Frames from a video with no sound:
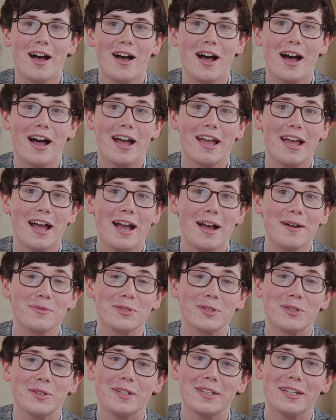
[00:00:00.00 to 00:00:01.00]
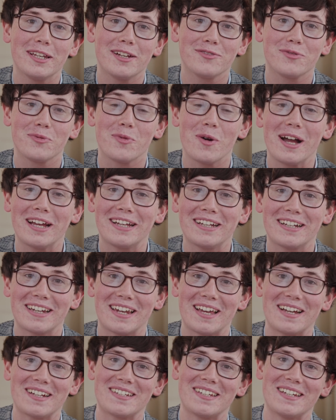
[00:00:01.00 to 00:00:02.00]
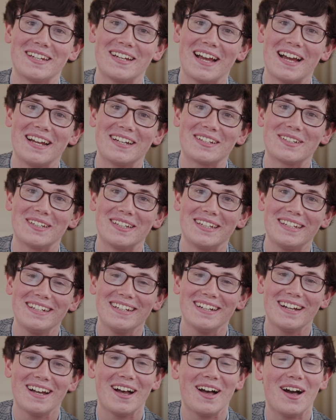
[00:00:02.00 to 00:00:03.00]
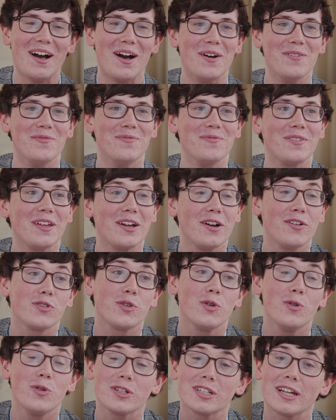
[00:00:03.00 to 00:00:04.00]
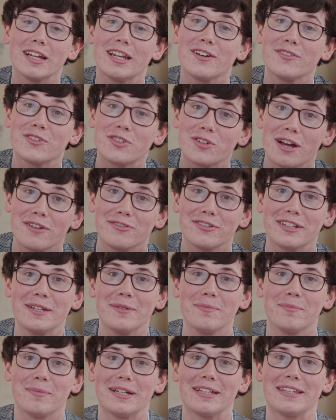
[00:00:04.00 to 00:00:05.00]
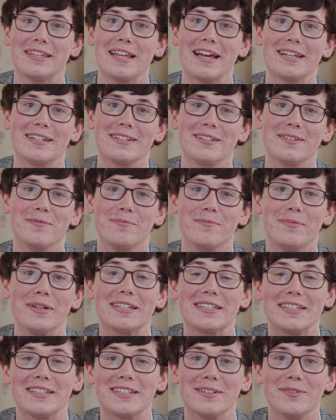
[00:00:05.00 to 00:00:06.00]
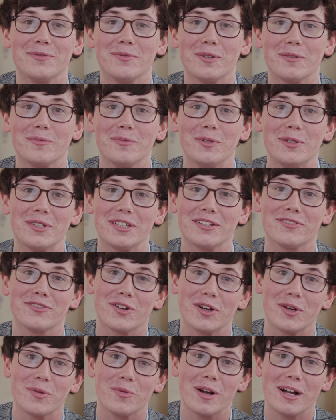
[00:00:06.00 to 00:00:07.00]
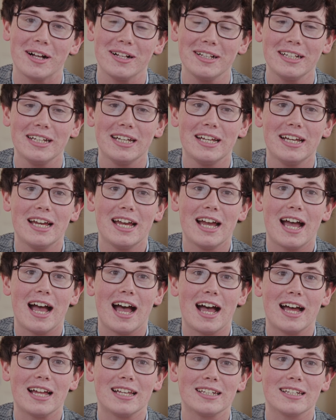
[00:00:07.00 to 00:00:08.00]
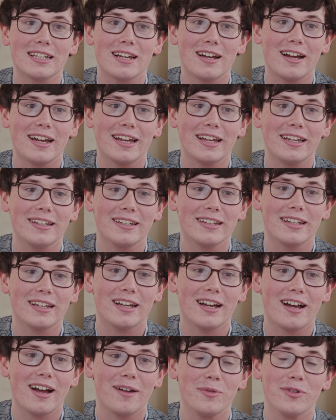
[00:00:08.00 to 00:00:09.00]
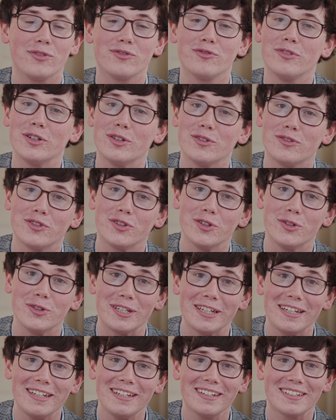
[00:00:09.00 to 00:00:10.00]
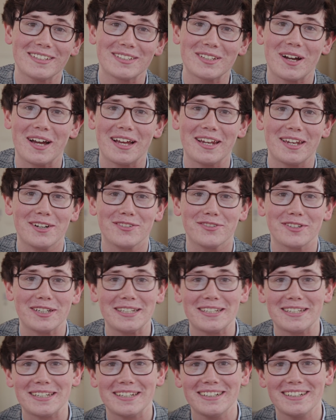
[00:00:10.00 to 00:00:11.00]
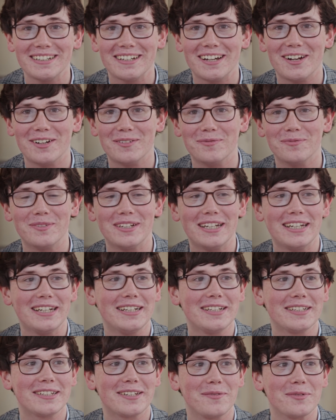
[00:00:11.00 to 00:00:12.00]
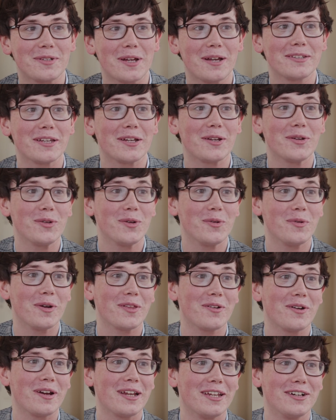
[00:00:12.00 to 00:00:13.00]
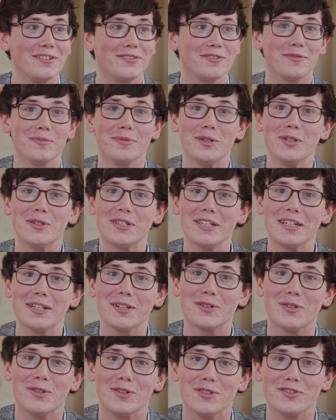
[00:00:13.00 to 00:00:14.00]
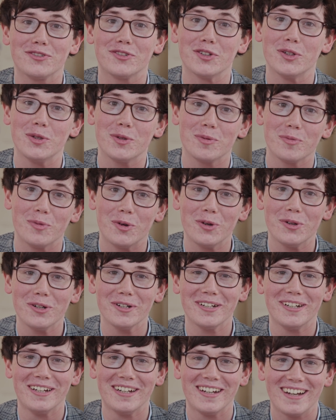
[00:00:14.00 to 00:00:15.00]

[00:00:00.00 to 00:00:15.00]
I absolutely love wine collecting, actually. Of course, I love travelling, but that mixes in with music very well. And I'm a real foodie, so I love eating. Sometimes I don't know whether I love music or food more.